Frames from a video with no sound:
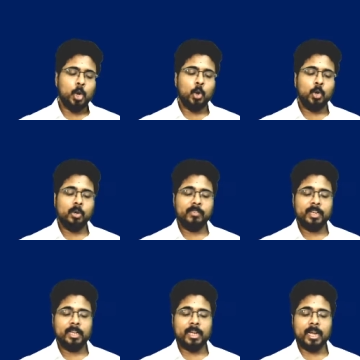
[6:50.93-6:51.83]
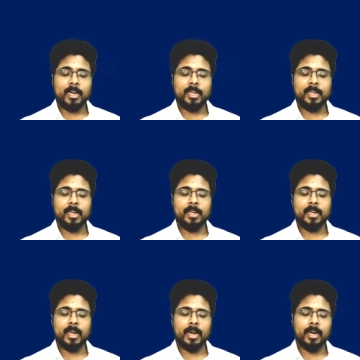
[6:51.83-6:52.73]
halophilic
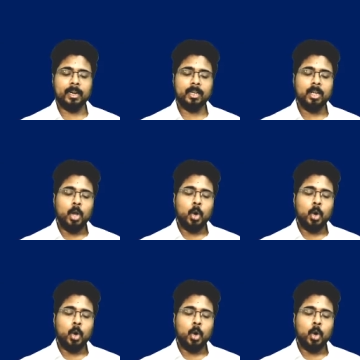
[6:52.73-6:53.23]
archaea and